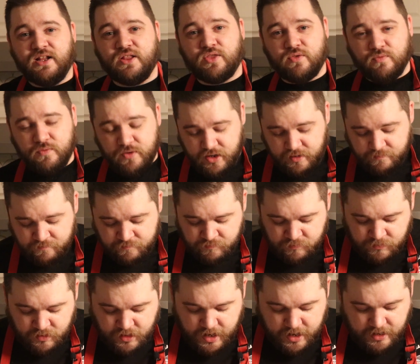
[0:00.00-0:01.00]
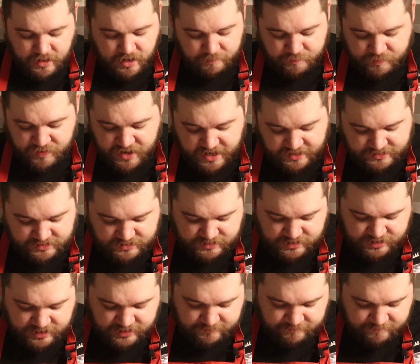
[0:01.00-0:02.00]
it at 3. And up
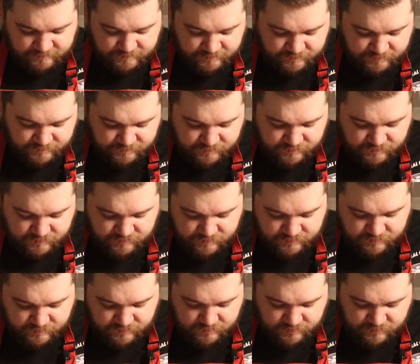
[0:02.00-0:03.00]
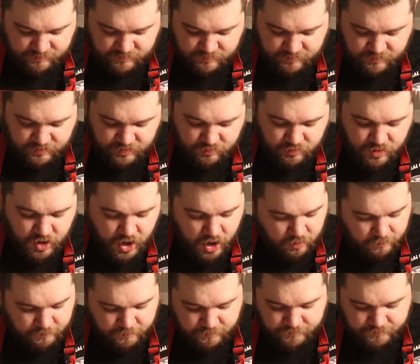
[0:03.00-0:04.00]
next, you
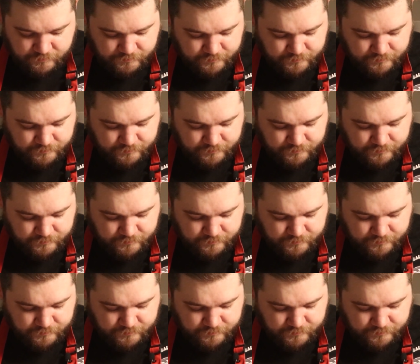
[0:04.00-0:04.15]
know.